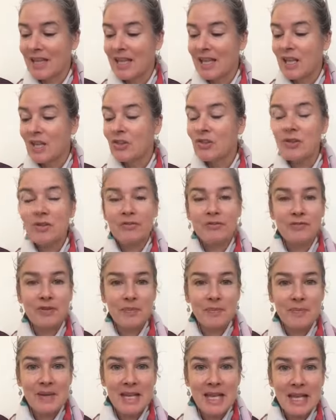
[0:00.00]
Not for
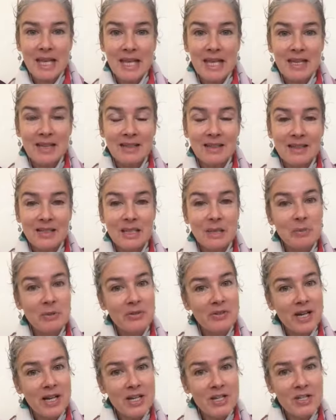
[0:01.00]
me,
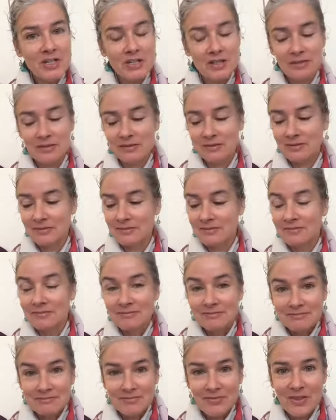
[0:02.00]
liberation,
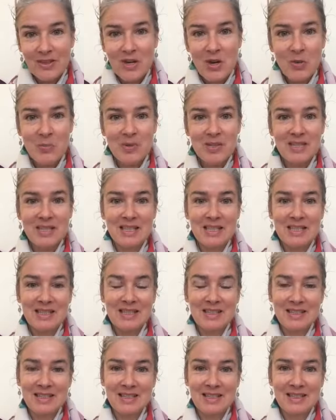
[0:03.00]
the opposite,
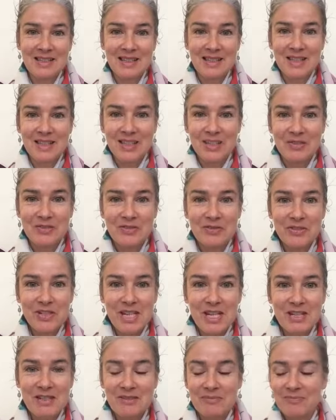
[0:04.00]

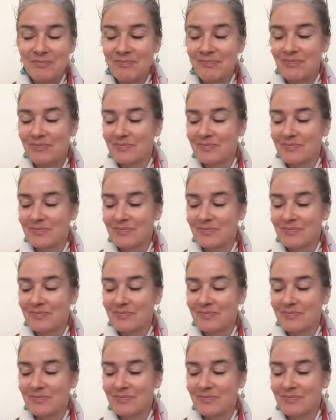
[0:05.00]
freedom,